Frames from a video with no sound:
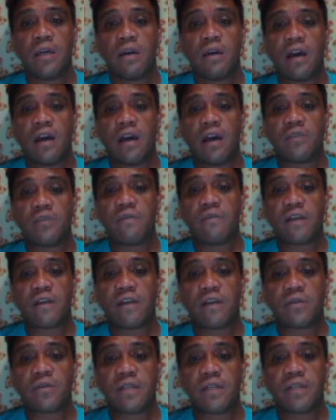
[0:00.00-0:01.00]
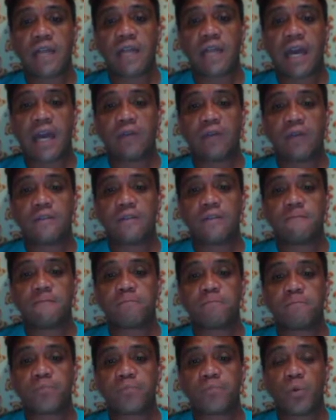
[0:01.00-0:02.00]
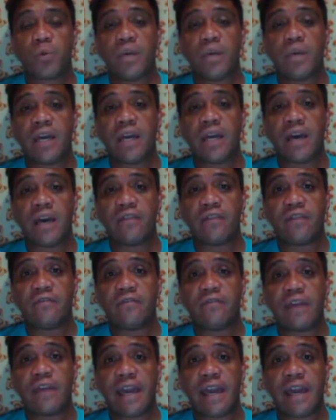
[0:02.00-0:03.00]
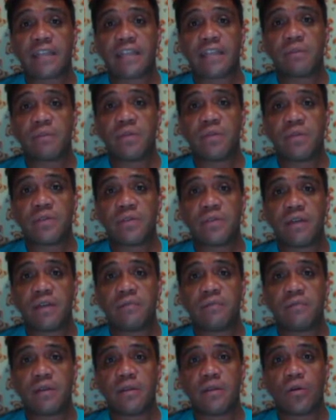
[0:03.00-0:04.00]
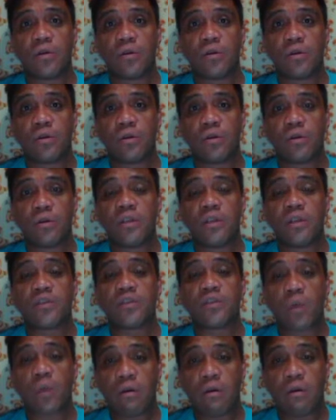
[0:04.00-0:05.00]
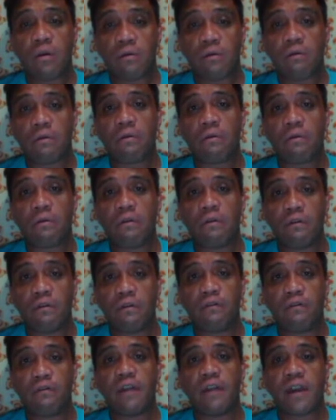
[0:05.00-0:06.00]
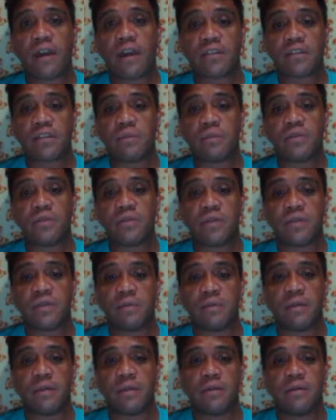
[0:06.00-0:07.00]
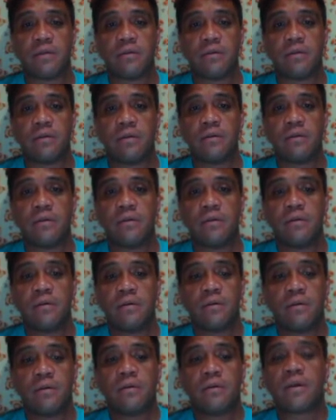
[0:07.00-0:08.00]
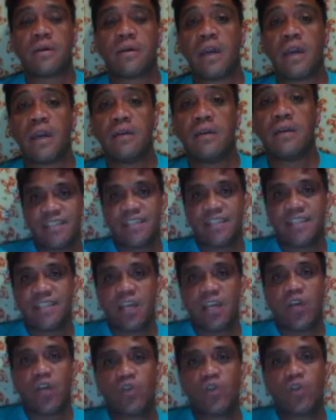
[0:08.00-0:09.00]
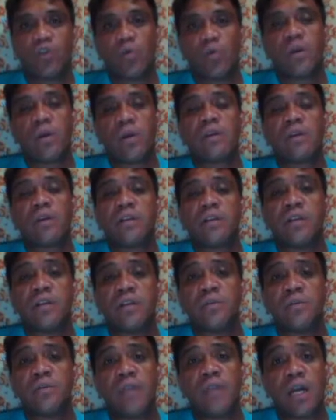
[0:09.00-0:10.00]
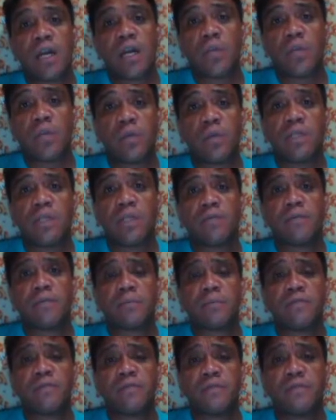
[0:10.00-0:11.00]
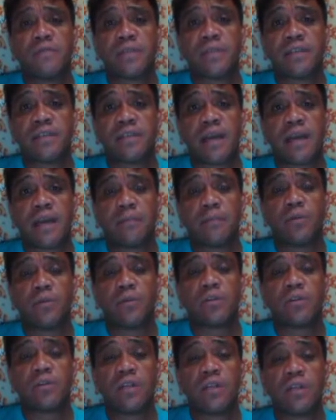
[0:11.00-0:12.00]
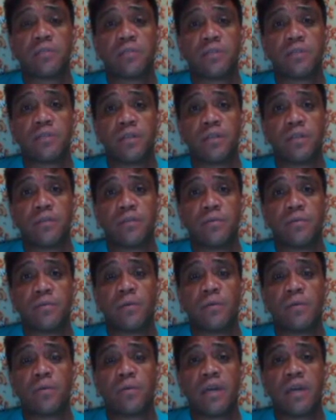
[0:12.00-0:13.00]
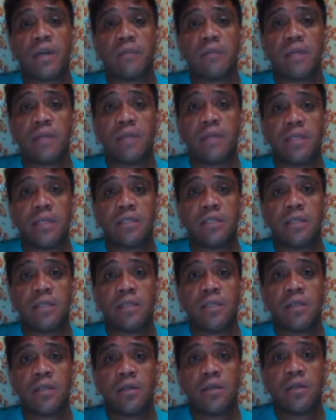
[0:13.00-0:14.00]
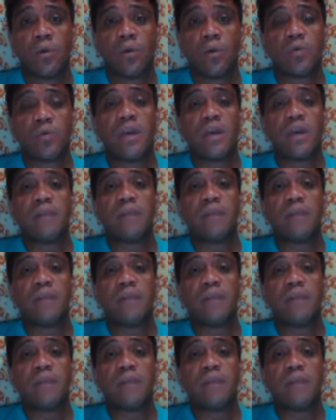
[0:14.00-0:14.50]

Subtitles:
as we factor it out, we have x minus 7, or the square of x minus 7. Okay? So we are now done with the previous example. So let's proceed to what we have done, what we have